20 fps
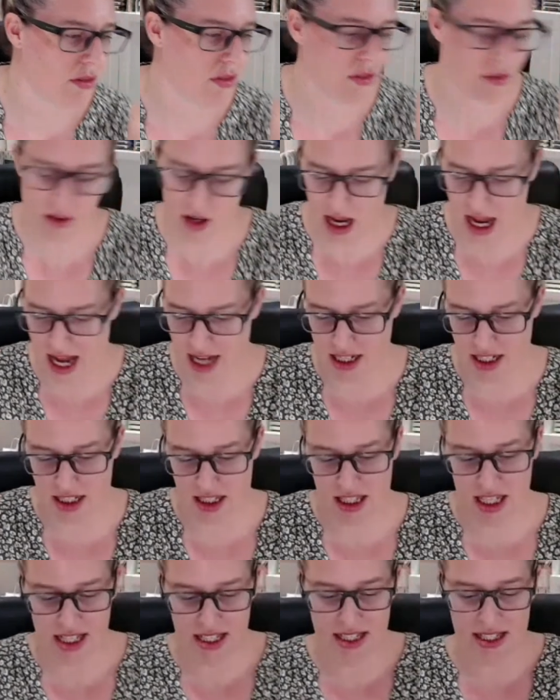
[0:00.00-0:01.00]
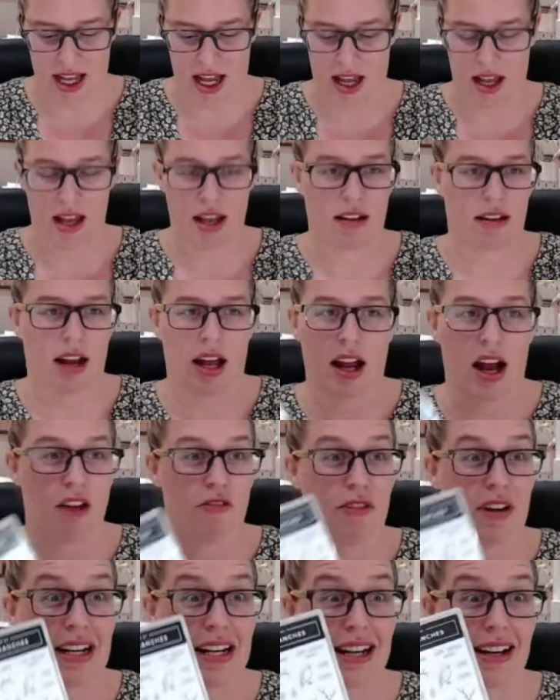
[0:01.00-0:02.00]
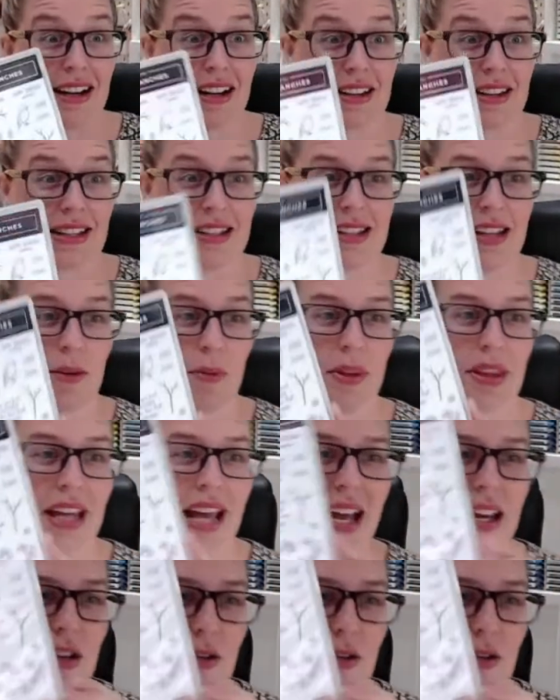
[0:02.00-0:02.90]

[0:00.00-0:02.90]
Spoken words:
had this set, I really liked this set when the annual